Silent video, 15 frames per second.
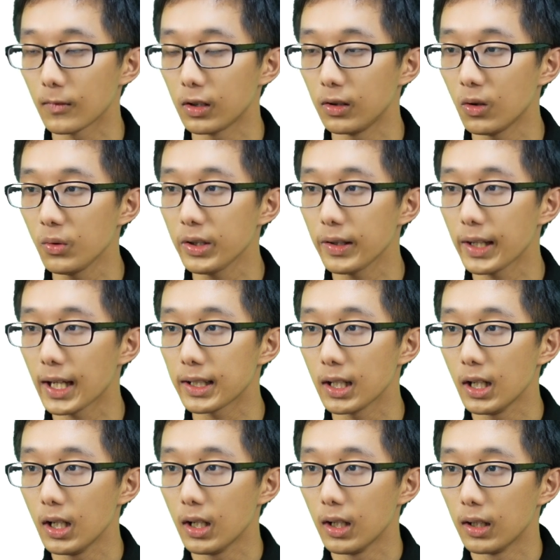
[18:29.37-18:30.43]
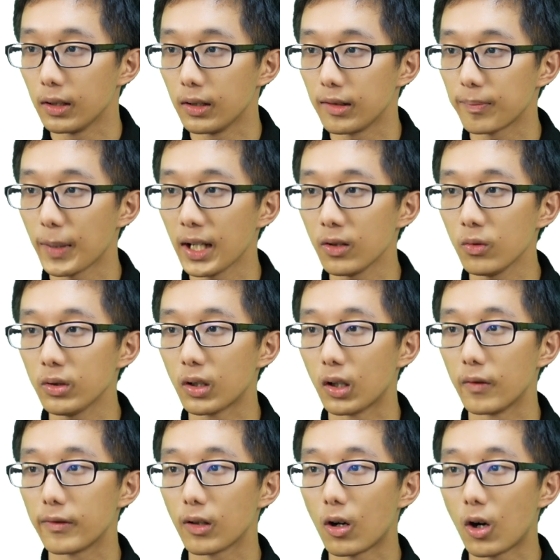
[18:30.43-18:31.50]
Note that spinal
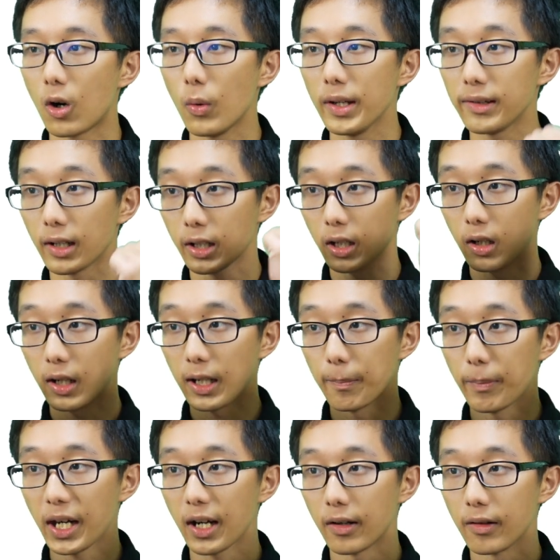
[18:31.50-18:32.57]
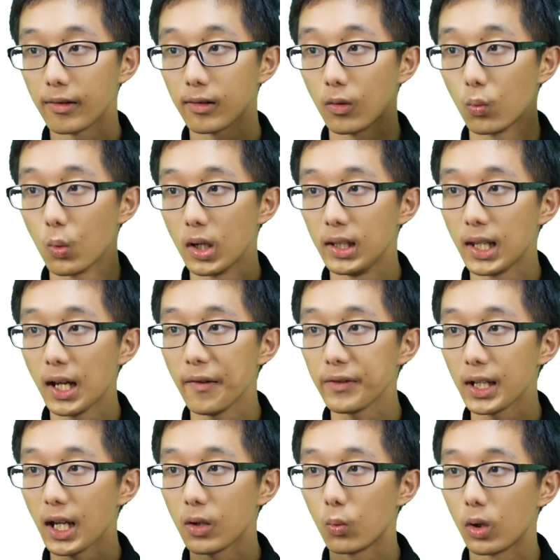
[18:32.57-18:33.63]
nerves always occur in pairs, one
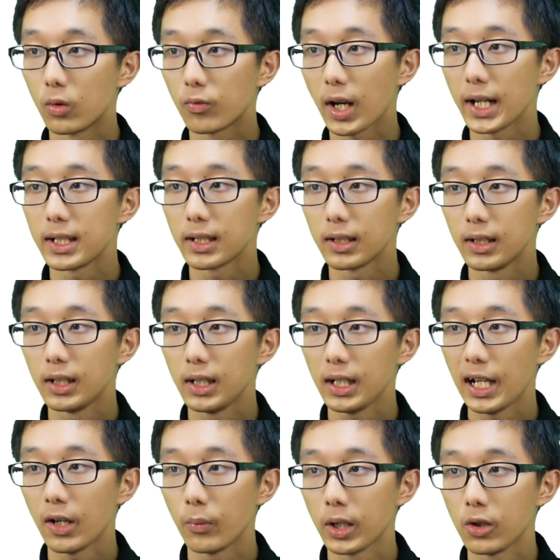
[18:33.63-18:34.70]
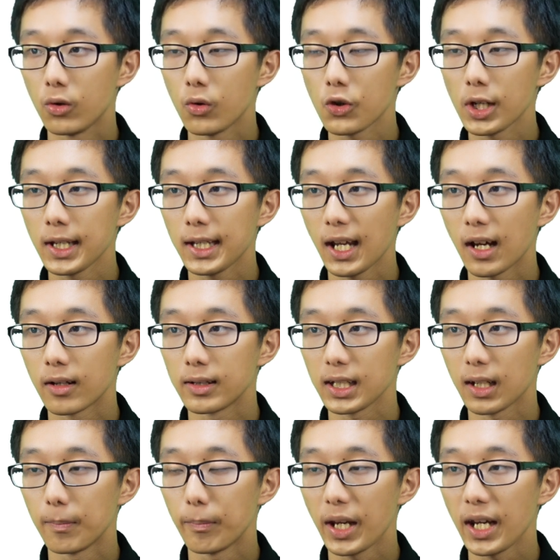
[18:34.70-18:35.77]
left and one right, and we usually count
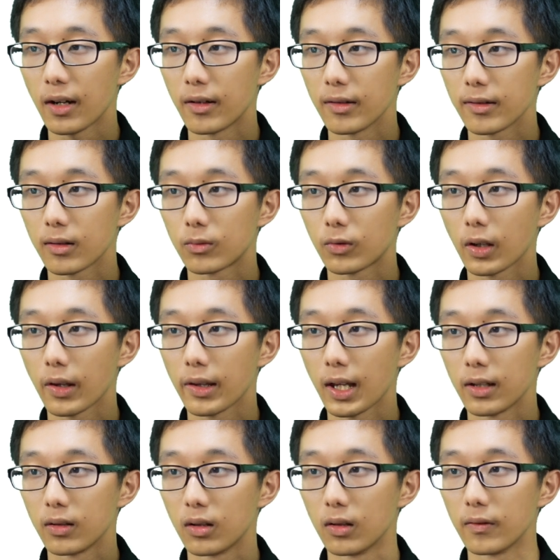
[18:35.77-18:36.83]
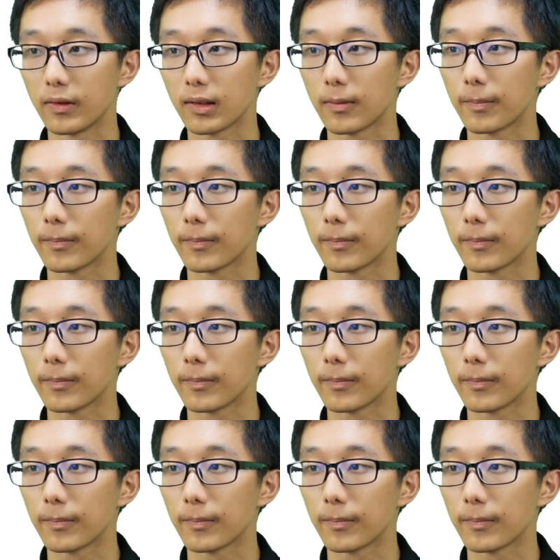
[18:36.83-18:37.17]
in pairs rather than nerves.